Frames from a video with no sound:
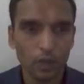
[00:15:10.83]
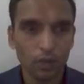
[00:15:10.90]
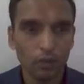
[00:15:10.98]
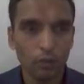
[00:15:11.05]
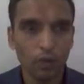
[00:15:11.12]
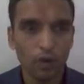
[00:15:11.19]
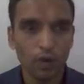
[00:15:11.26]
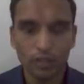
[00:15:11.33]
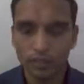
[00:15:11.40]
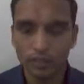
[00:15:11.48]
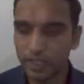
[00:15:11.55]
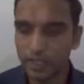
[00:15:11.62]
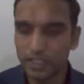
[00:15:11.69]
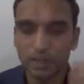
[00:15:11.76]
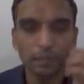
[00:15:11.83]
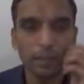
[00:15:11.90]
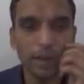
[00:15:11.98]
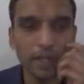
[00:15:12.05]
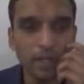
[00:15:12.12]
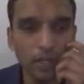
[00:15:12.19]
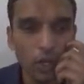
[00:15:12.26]
for set jump
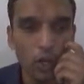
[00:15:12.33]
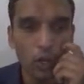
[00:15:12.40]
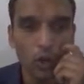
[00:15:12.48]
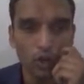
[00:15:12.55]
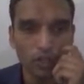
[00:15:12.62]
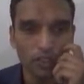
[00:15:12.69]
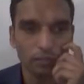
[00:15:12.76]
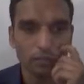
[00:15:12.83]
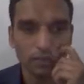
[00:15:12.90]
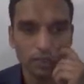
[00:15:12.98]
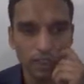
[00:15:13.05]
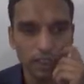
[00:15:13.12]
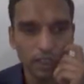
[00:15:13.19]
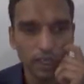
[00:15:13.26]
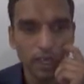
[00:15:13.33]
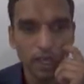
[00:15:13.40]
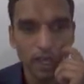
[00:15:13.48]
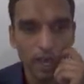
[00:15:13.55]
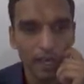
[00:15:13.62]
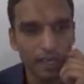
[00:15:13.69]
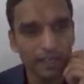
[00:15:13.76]
and long jump. See,
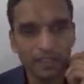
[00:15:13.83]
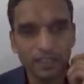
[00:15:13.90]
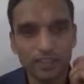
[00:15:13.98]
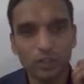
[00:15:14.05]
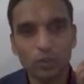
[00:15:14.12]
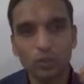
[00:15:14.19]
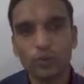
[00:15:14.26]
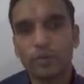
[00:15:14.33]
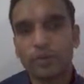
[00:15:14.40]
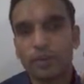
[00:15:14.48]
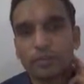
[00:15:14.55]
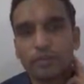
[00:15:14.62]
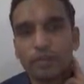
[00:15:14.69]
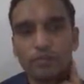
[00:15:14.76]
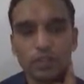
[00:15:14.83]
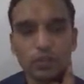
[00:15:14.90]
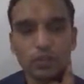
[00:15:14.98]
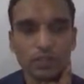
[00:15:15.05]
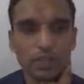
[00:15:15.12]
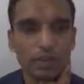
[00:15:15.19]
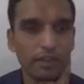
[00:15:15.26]
again, these are two different functions
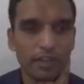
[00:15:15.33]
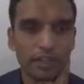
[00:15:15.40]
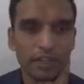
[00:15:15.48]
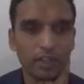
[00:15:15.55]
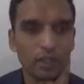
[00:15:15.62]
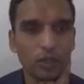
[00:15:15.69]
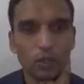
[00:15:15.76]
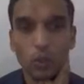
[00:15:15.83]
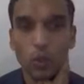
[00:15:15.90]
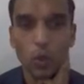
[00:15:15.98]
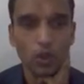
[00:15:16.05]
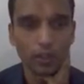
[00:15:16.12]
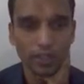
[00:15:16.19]
which I've written to call the